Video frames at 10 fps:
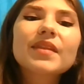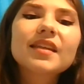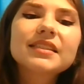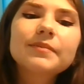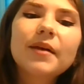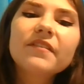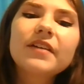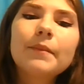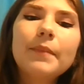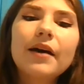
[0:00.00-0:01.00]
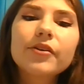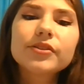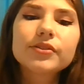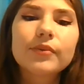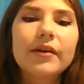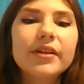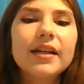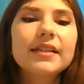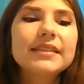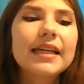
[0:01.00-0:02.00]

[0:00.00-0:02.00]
The smell of gunpowder surrounded us,